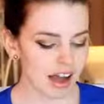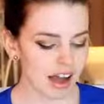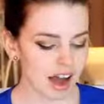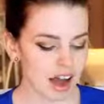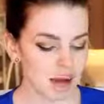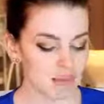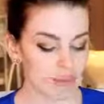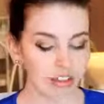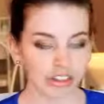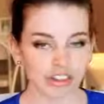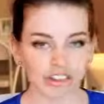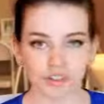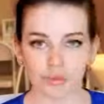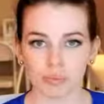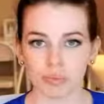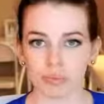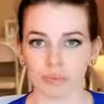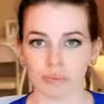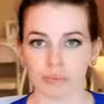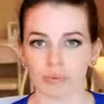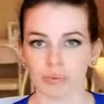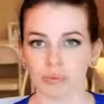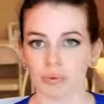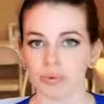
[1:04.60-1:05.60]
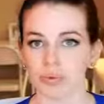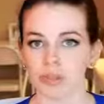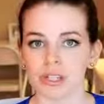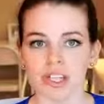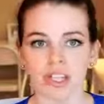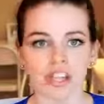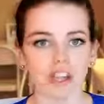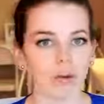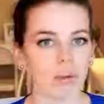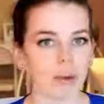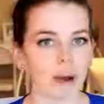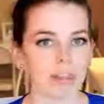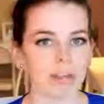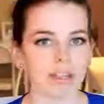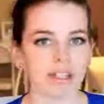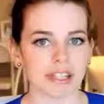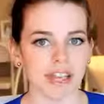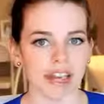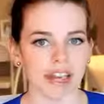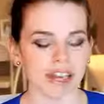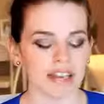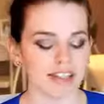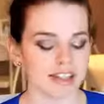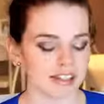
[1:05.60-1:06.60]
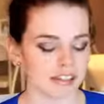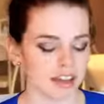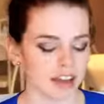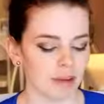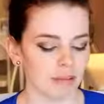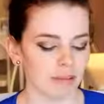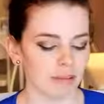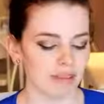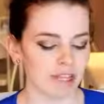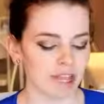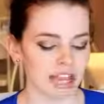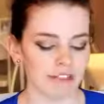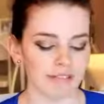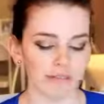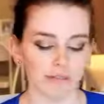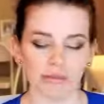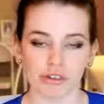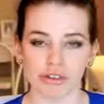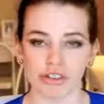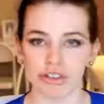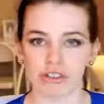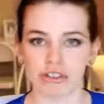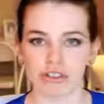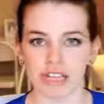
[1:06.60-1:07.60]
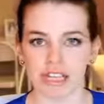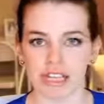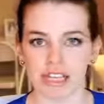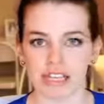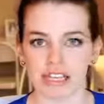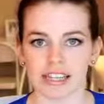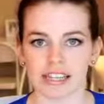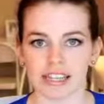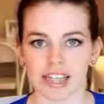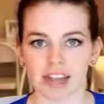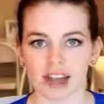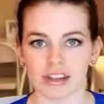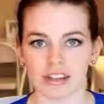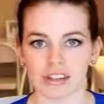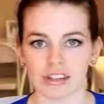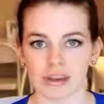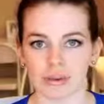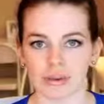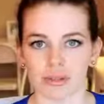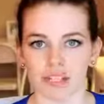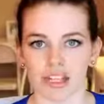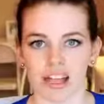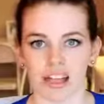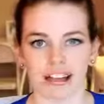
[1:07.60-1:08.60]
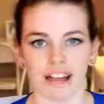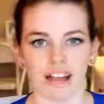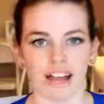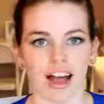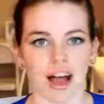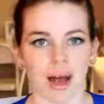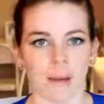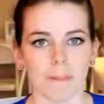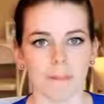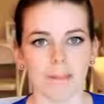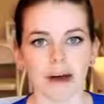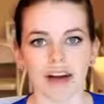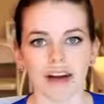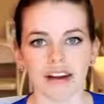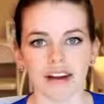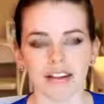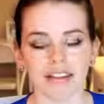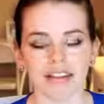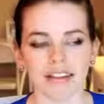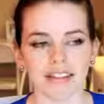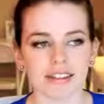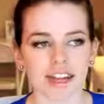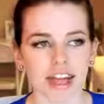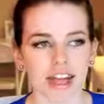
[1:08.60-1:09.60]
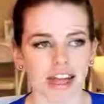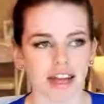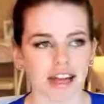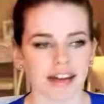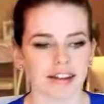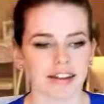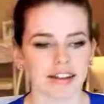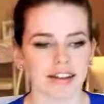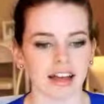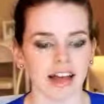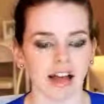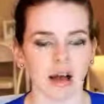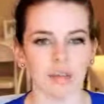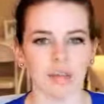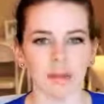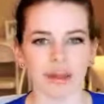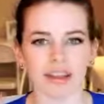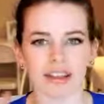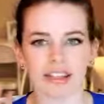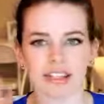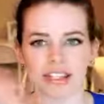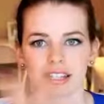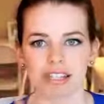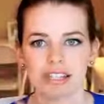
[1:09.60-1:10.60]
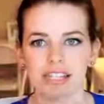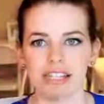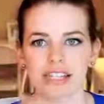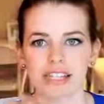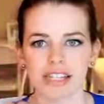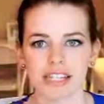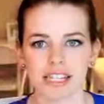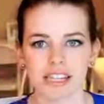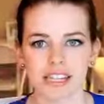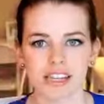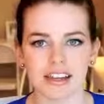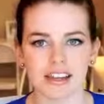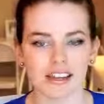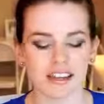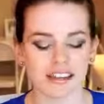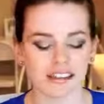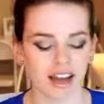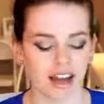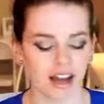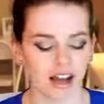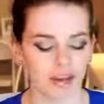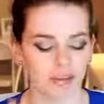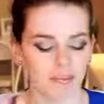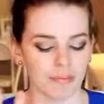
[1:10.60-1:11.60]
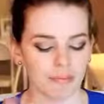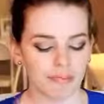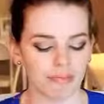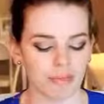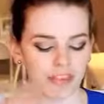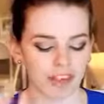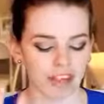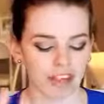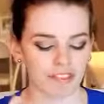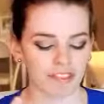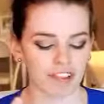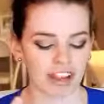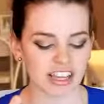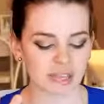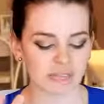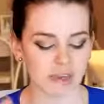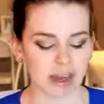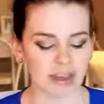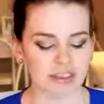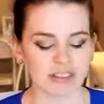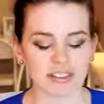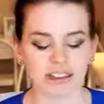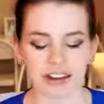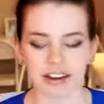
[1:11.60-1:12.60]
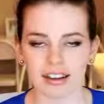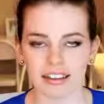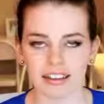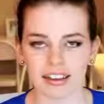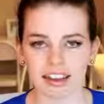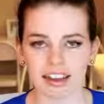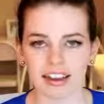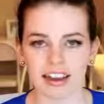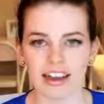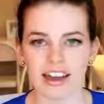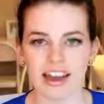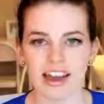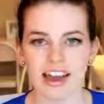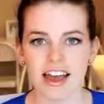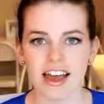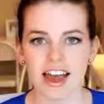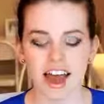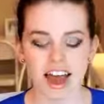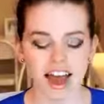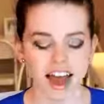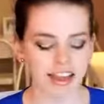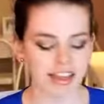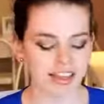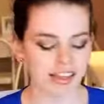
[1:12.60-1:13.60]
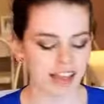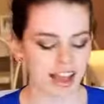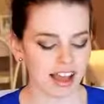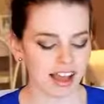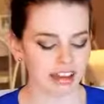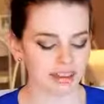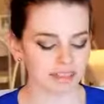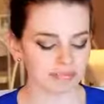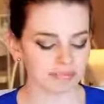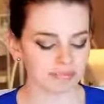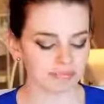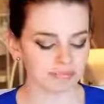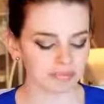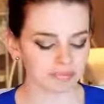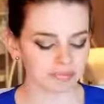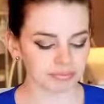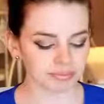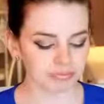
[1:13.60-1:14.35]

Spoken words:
And just perusing their website, aside from just their teas, they also sell mugs and like this tea, like face mask kind of thing. And then